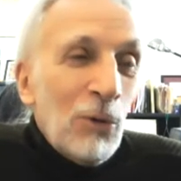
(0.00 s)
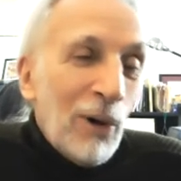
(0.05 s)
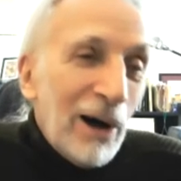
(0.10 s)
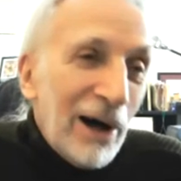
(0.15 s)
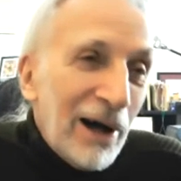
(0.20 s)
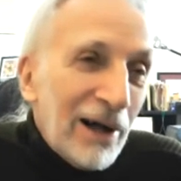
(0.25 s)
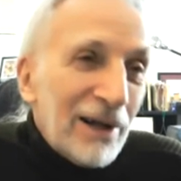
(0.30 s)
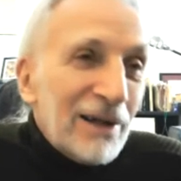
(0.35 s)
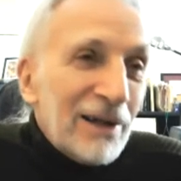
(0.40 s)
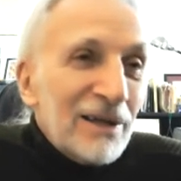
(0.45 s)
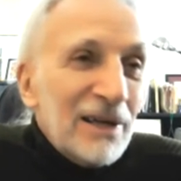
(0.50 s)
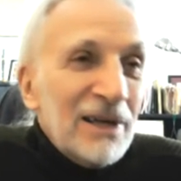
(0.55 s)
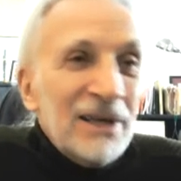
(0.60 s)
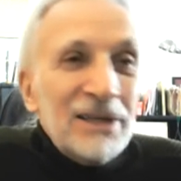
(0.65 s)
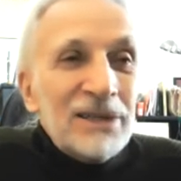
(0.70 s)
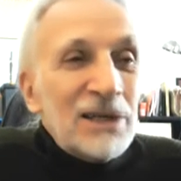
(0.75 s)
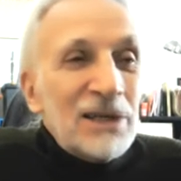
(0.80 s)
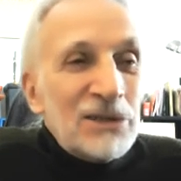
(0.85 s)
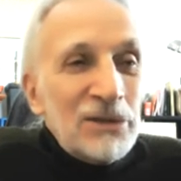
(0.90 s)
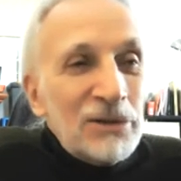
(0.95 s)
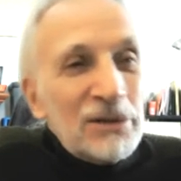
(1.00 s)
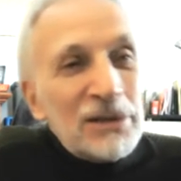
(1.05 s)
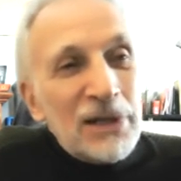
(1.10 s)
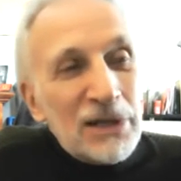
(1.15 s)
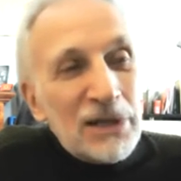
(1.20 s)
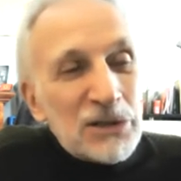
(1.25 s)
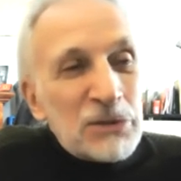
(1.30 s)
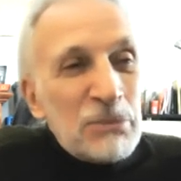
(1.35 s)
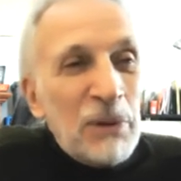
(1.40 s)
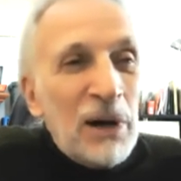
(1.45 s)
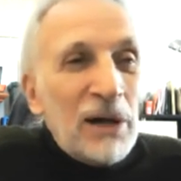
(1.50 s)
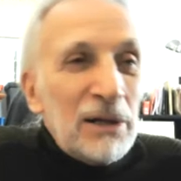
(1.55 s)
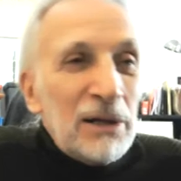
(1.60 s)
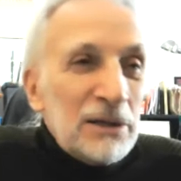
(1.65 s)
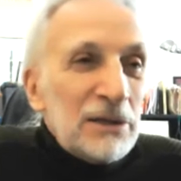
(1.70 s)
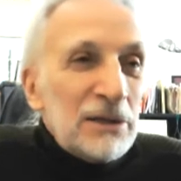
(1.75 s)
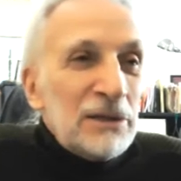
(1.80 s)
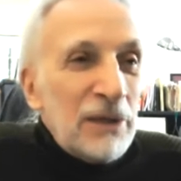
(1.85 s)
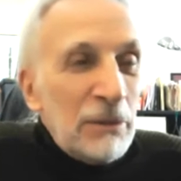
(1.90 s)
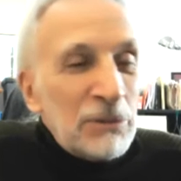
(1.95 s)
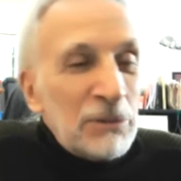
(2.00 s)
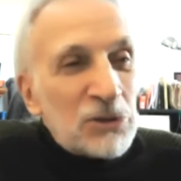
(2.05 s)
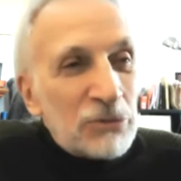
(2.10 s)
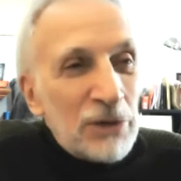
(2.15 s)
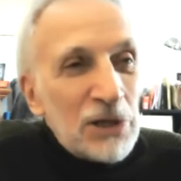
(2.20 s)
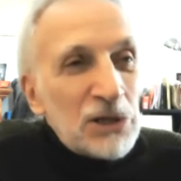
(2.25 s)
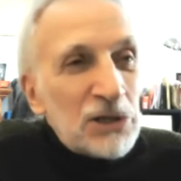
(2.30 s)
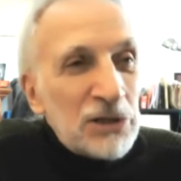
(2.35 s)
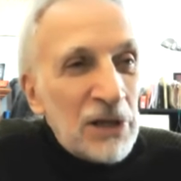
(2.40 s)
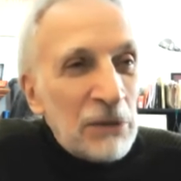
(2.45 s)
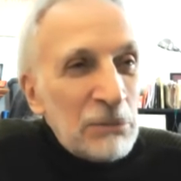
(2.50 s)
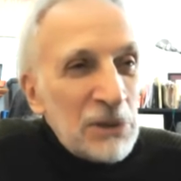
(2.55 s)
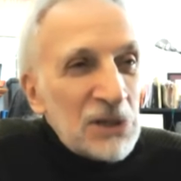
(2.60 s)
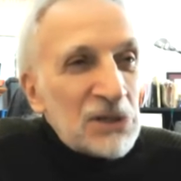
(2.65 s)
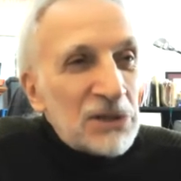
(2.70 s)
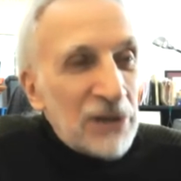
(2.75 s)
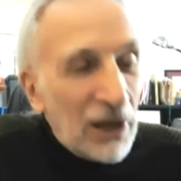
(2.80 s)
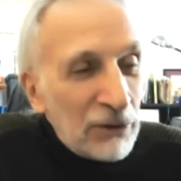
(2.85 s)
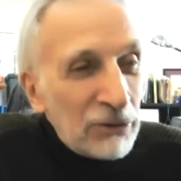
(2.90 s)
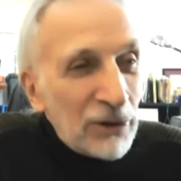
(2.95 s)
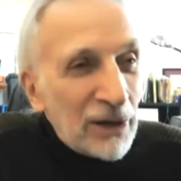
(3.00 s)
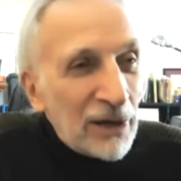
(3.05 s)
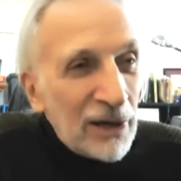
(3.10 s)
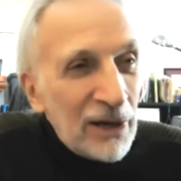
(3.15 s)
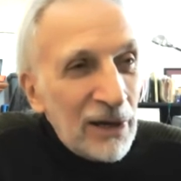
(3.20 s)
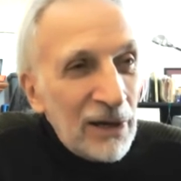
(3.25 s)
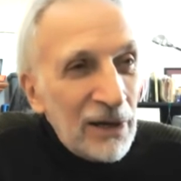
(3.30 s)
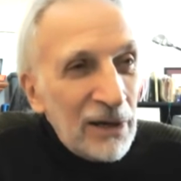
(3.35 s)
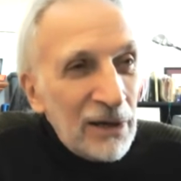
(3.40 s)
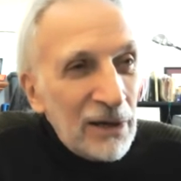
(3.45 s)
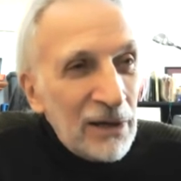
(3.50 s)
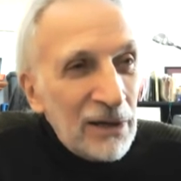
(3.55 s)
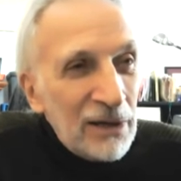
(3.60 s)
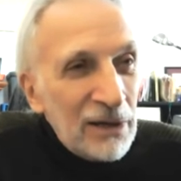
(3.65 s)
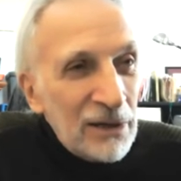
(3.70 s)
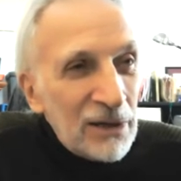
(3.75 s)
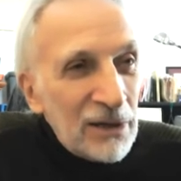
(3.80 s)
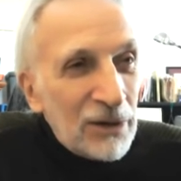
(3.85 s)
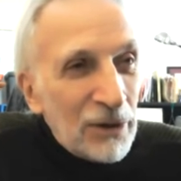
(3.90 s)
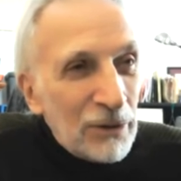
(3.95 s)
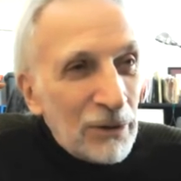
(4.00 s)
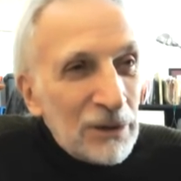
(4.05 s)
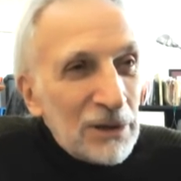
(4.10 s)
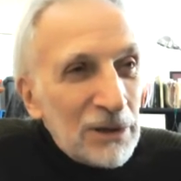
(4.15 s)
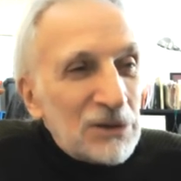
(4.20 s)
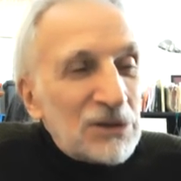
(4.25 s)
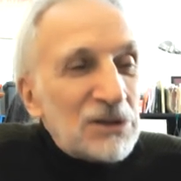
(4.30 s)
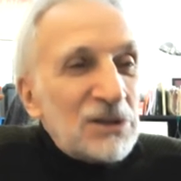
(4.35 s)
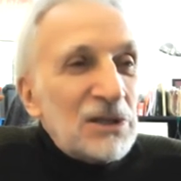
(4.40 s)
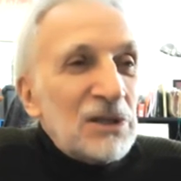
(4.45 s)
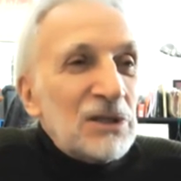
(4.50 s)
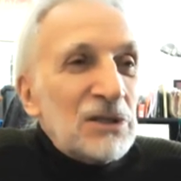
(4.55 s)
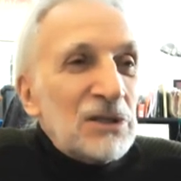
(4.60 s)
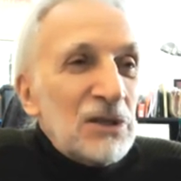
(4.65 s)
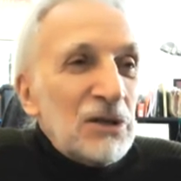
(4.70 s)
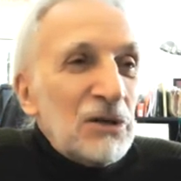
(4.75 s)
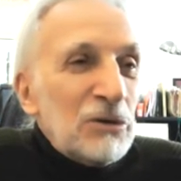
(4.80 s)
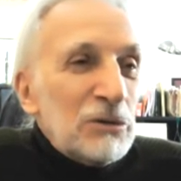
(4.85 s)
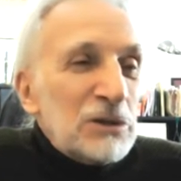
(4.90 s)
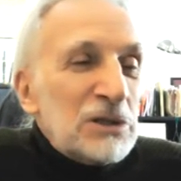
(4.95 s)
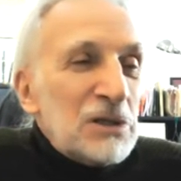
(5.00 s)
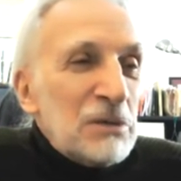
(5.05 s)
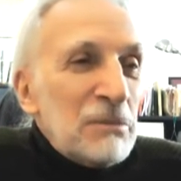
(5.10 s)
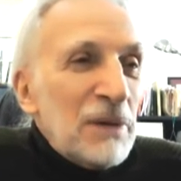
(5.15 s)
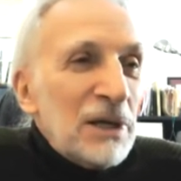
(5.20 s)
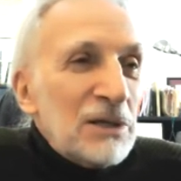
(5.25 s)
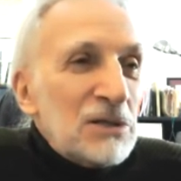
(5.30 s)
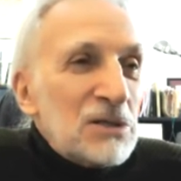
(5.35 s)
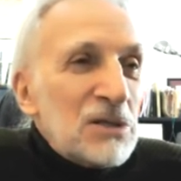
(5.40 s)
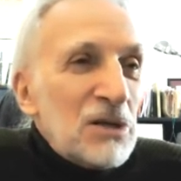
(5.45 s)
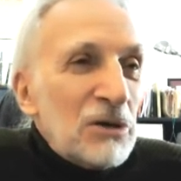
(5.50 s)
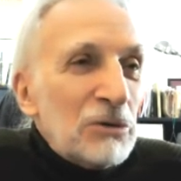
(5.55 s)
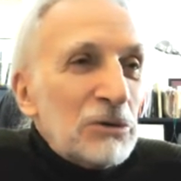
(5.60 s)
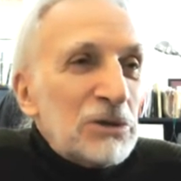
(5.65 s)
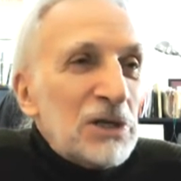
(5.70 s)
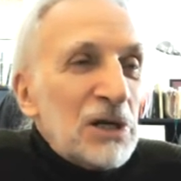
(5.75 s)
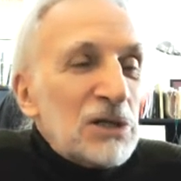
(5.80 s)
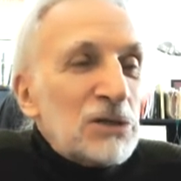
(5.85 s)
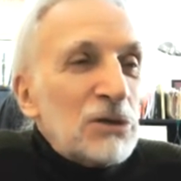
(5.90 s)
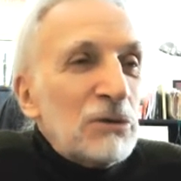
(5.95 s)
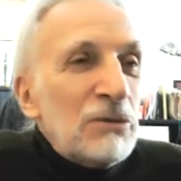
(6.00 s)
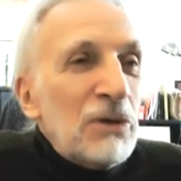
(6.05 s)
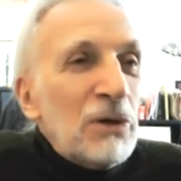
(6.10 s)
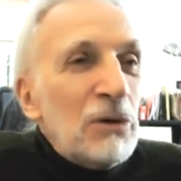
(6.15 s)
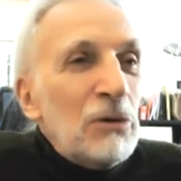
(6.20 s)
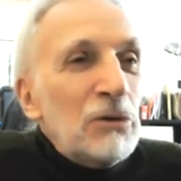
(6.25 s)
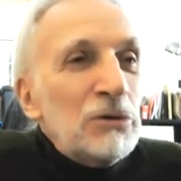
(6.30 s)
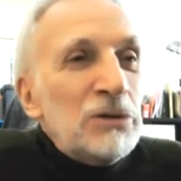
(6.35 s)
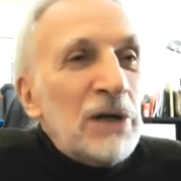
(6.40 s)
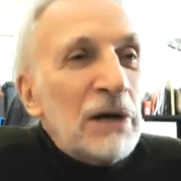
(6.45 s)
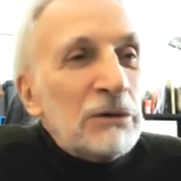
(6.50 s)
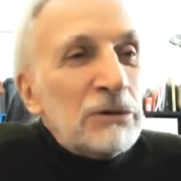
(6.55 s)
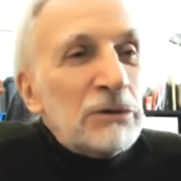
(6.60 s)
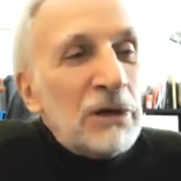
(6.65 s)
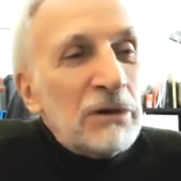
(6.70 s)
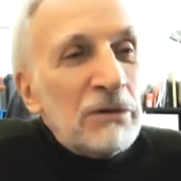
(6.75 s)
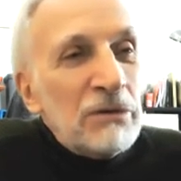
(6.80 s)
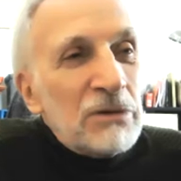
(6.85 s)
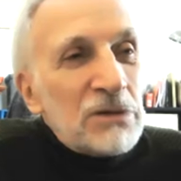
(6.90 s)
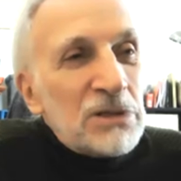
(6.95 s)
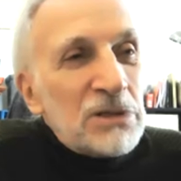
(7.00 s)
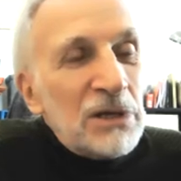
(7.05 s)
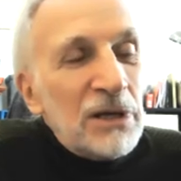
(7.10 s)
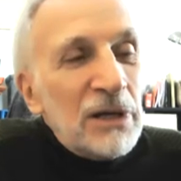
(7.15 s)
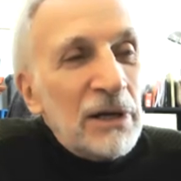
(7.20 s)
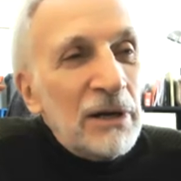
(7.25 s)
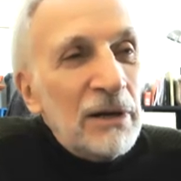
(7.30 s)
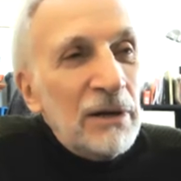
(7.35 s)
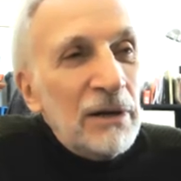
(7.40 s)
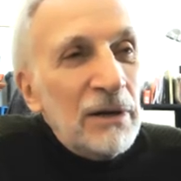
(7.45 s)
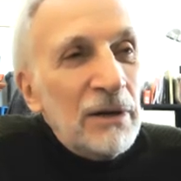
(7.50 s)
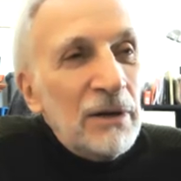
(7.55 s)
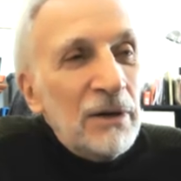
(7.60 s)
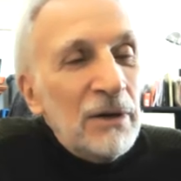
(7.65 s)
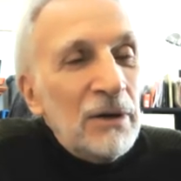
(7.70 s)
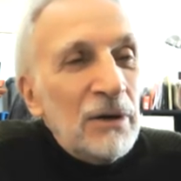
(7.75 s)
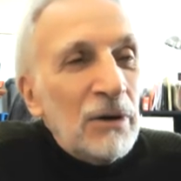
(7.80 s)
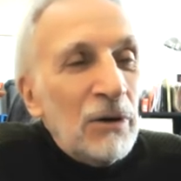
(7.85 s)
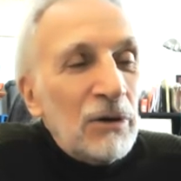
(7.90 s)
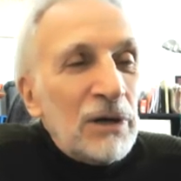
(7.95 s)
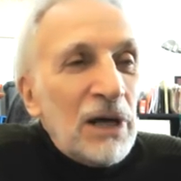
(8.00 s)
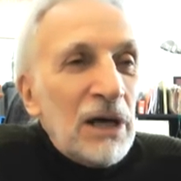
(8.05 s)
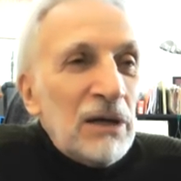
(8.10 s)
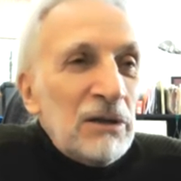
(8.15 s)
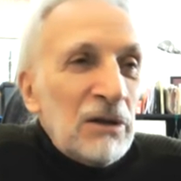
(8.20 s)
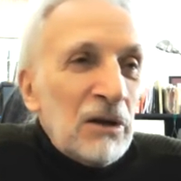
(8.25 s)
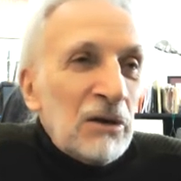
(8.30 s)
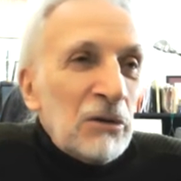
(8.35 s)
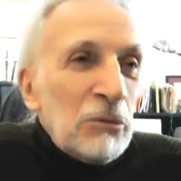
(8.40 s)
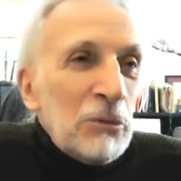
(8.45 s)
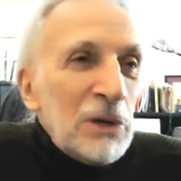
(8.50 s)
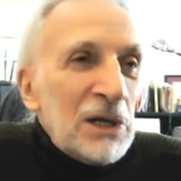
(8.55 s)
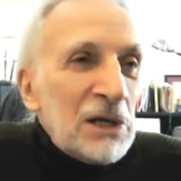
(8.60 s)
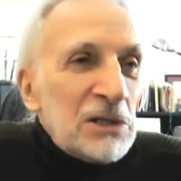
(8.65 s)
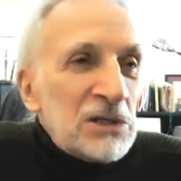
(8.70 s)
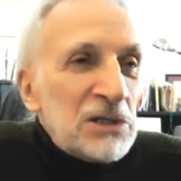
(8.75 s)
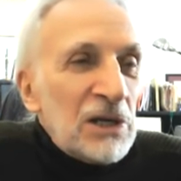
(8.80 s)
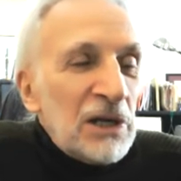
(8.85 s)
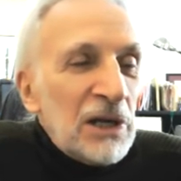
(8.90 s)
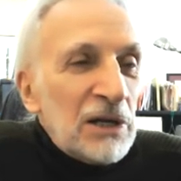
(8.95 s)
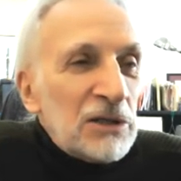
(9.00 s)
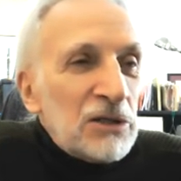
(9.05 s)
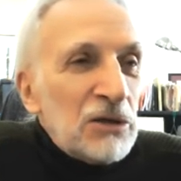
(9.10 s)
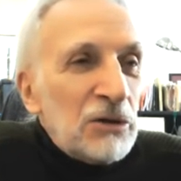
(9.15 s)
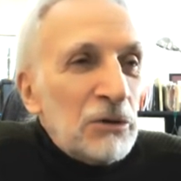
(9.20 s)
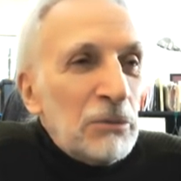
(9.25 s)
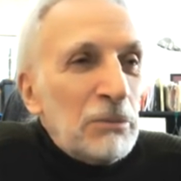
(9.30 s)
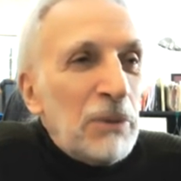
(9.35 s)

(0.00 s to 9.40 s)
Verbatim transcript: Well, it doesn't look like a small little demonstration. That means nothing. You know, it's, it's, you know, it's immense, you know, it takes over the whole downtown of the city. Okay, and then on the weekends they get, you know,